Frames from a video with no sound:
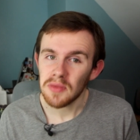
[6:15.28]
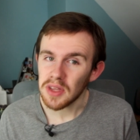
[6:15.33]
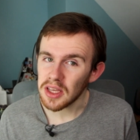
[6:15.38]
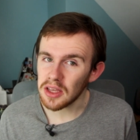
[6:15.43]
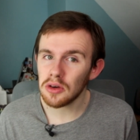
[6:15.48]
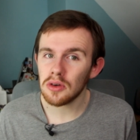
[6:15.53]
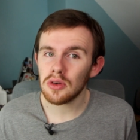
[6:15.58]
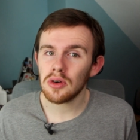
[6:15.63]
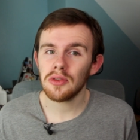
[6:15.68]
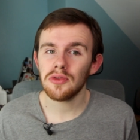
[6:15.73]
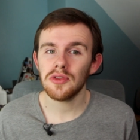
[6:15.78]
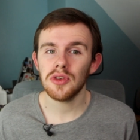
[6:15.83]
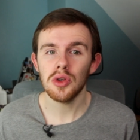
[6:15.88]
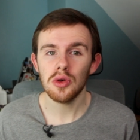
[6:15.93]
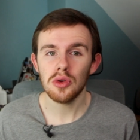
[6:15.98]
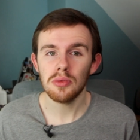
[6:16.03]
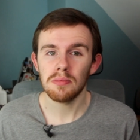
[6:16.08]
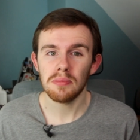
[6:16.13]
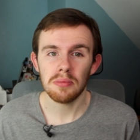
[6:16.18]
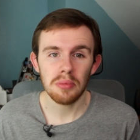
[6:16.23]
here are a
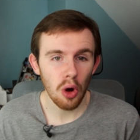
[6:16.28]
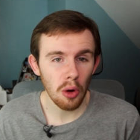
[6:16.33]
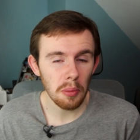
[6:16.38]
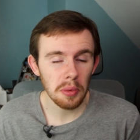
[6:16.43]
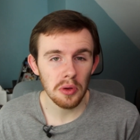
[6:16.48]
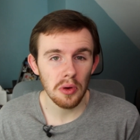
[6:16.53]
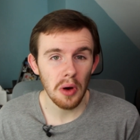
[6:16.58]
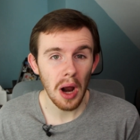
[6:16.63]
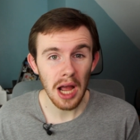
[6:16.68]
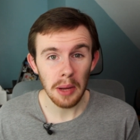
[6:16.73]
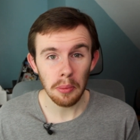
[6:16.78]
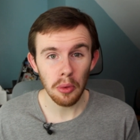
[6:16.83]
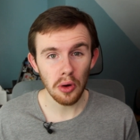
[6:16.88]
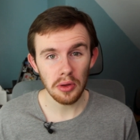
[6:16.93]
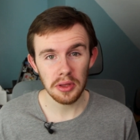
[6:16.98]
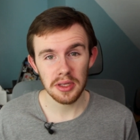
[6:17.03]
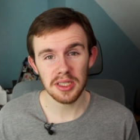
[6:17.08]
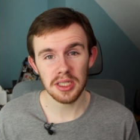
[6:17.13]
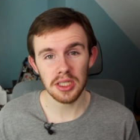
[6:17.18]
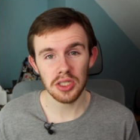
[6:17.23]
few popular
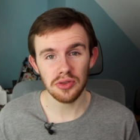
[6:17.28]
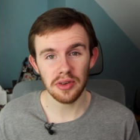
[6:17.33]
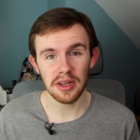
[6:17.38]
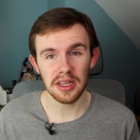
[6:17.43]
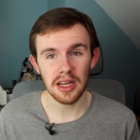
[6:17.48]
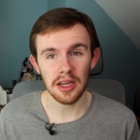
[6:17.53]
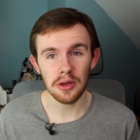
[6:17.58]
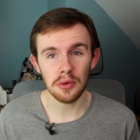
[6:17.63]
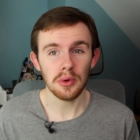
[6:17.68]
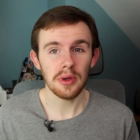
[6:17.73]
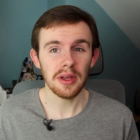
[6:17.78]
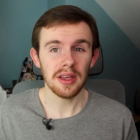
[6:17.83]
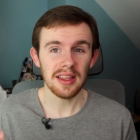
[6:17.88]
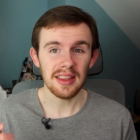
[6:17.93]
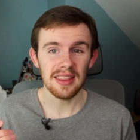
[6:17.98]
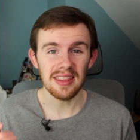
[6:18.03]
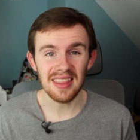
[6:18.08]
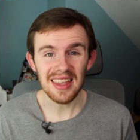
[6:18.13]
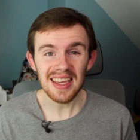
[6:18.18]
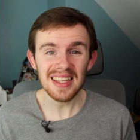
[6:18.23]
hypotheses right now.
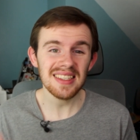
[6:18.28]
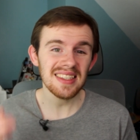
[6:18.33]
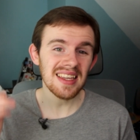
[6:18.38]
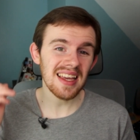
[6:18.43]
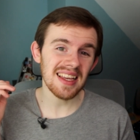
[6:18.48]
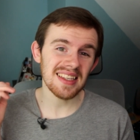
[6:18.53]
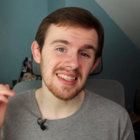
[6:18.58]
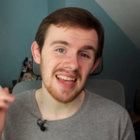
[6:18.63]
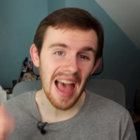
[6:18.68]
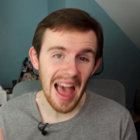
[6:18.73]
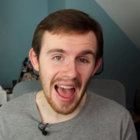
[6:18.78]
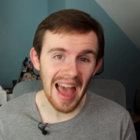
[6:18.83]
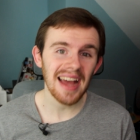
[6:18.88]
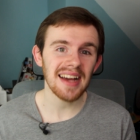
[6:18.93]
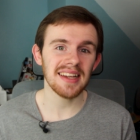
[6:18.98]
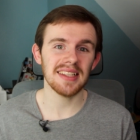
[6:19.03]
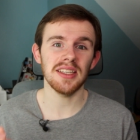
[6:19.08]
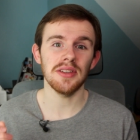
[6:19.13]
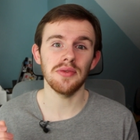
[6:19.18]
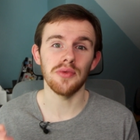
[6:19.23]
This is
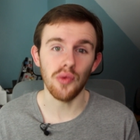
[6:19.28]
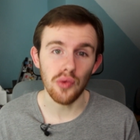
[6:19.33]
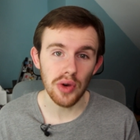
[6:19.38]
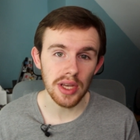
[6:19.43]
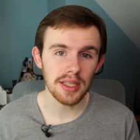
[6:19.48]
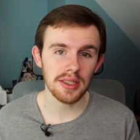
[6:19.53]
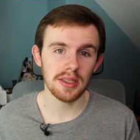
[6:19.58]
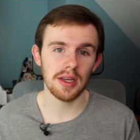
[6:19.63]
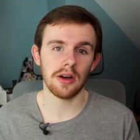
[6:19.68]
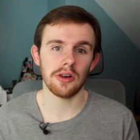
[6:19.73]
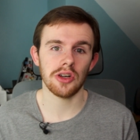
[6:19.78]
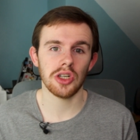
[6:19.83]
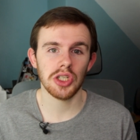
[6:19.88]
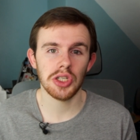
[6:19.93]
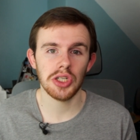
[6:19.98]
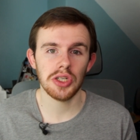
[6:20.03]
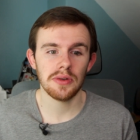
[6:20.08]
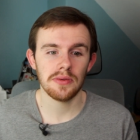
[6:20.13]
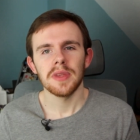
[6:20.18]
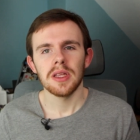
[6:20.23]
active
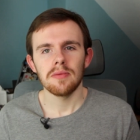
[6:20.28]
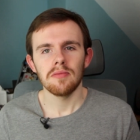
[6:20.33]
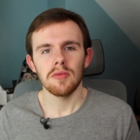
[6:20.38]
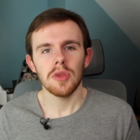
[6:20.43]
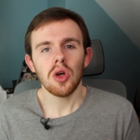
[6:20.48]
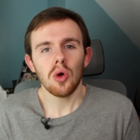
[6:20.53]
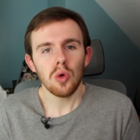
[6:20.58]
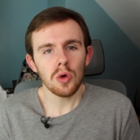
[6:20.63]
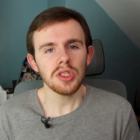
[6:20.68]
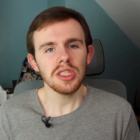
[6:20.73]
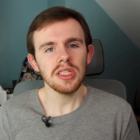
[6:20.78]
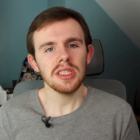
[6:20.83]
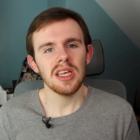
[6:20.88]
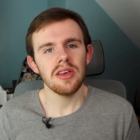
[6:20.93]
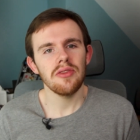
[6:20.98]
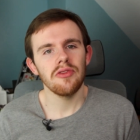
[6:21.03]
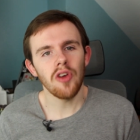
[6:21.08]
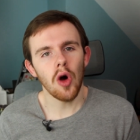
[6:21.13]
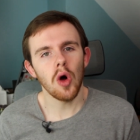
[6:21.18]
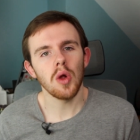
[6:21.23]
research. The courses
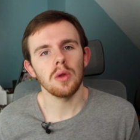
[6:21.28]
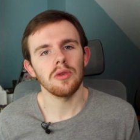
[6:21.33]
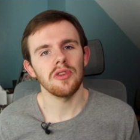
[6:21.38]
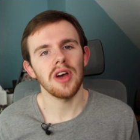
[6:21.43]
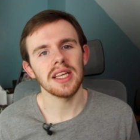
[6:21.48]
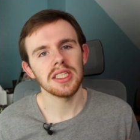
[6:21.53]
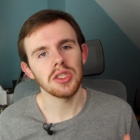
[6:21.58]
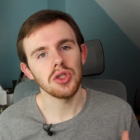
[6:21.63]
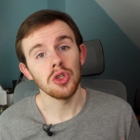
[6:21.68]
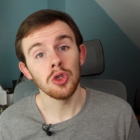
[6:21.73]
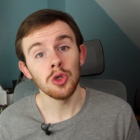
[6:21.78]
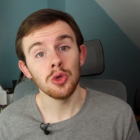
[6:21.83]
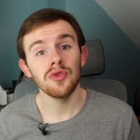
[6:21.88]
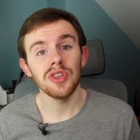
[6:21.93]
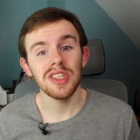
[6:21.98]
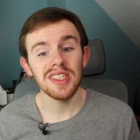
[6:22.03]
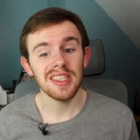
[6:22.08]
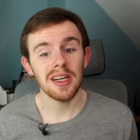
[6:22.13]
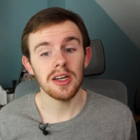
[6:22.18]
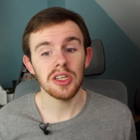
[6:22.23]
evolve as new
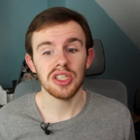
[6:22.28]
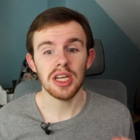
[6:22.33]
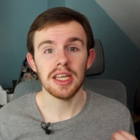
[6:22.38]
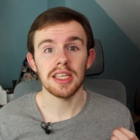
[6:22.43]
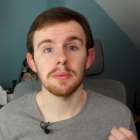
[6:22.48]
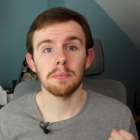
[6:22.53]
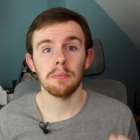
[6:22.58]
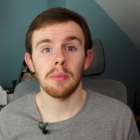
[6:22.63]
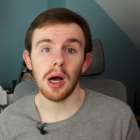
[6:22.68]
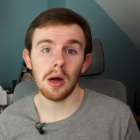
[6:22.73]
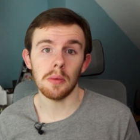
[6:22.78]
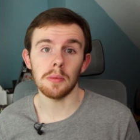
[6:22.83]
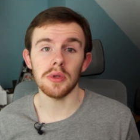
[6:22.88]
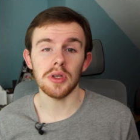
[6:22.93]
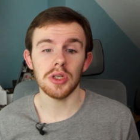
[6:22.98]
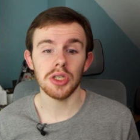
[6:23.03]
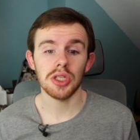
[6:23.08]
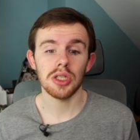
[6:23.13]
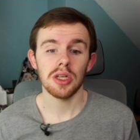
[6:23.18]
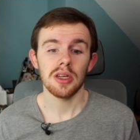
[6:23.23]
research is
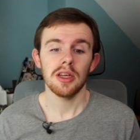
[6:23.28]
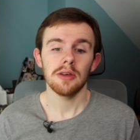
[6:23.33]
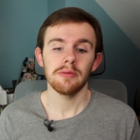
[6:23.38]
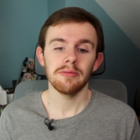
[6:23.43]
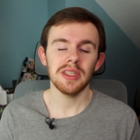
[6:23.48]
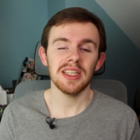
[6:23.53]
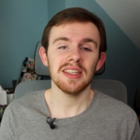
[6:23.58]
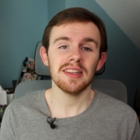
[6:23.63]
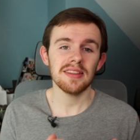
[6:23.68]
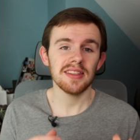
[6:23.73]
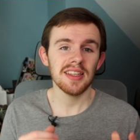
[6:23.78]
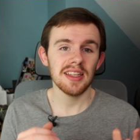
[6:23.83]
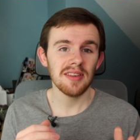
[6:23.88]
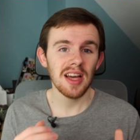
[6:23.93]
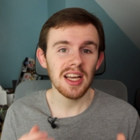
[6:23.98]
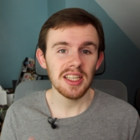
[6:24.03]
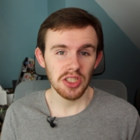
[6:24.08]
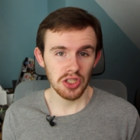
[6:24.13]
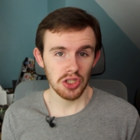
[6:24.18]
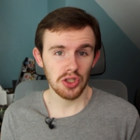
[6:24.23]
published, meaning that
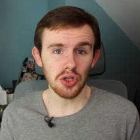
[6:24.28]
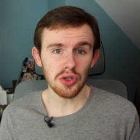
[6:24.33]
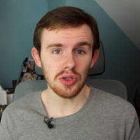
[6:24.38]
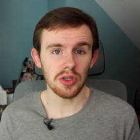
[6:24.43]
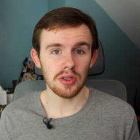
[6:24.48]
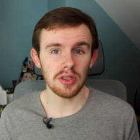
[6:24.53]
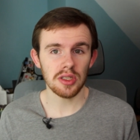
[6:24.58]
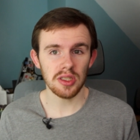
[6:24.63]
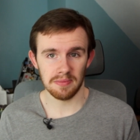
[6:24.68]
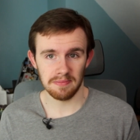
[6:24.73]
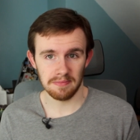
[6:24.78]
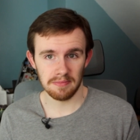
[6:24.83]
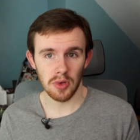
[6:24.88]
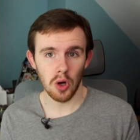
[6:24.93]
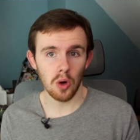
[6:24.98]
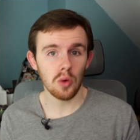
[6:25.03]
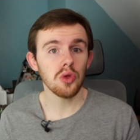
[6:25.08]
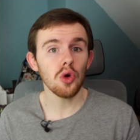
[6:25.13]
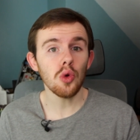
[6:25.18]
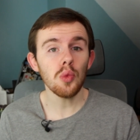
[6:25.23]
as students,
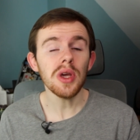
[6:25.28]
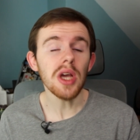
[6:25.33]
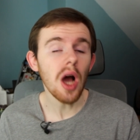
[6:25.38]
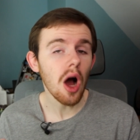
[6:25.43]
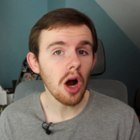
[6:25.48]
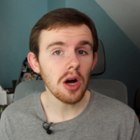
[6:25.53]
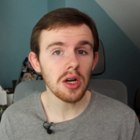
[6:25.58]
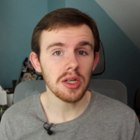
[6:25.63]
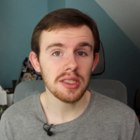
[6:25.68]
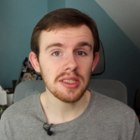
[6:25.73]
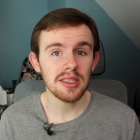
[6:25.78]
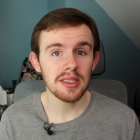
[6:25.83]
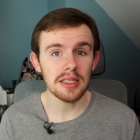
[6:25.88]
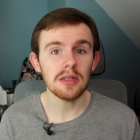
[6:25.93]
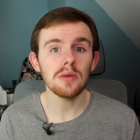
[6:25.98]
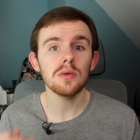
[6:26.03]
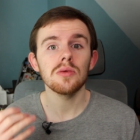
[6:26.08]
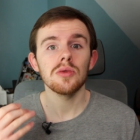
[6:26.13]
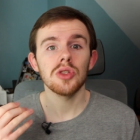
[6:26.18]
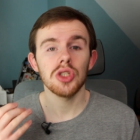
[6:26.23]
although we are
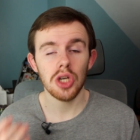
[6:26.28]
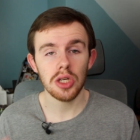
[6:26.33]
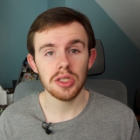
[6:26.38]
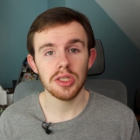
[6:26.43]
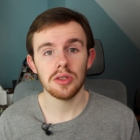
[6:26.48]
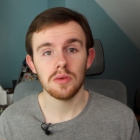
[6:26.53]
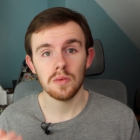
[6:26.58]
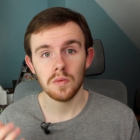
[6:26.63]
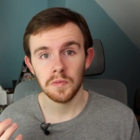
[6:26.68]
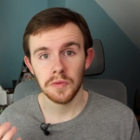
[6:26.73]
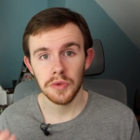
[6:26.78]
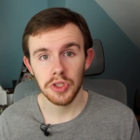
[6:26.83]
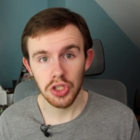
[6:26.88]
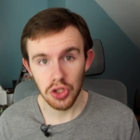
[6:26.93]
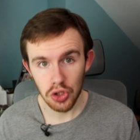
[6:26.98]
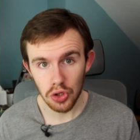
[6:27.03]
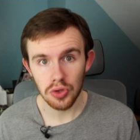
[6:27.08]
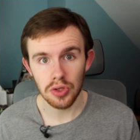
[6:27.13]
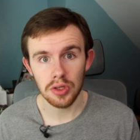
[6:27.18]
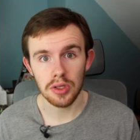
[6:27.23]
still just
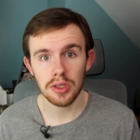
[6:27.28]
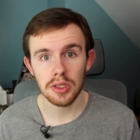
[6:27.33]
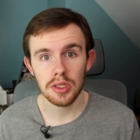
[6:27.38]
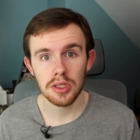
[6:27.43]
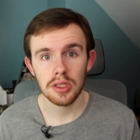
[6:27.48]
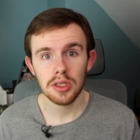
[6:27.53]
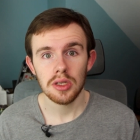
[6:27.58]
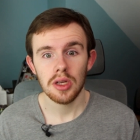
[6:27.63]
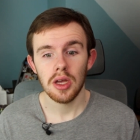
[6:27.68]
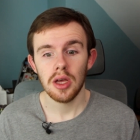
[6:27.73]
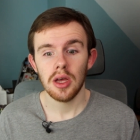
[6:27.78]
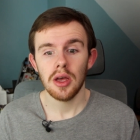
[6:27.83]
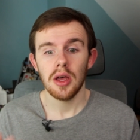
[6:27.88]
students,